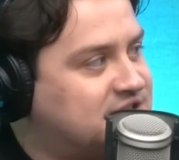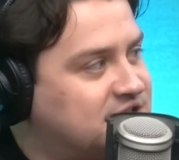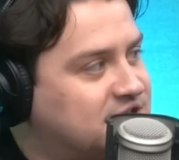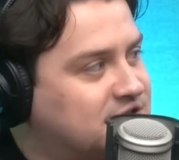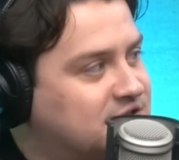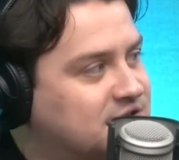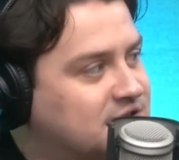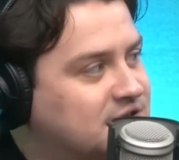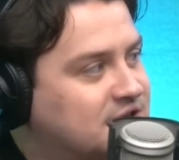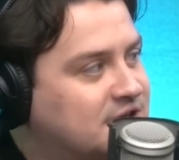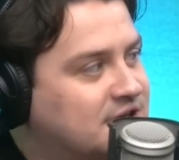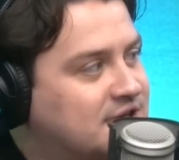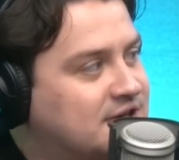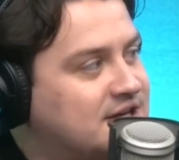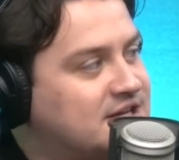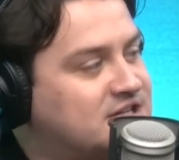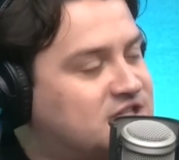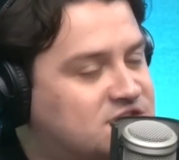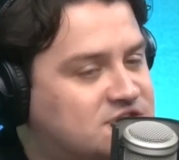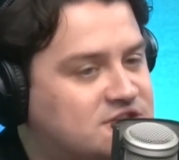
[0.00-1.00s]
to you
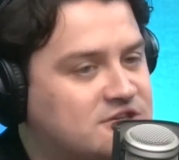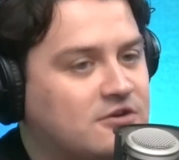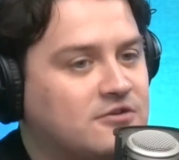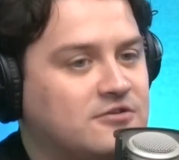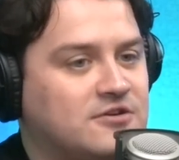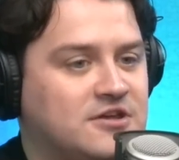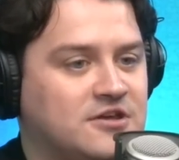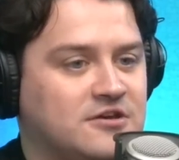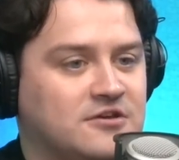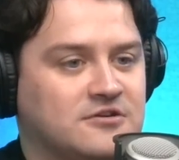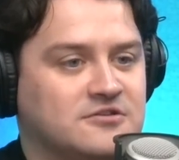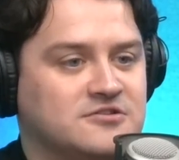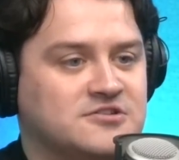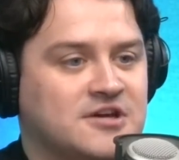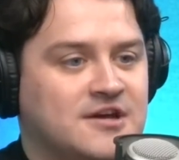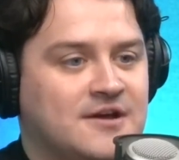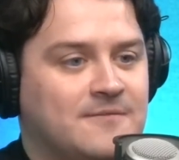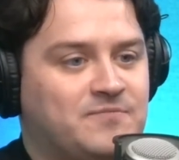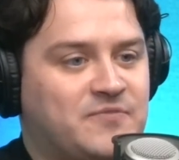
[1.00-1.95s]
is so huge.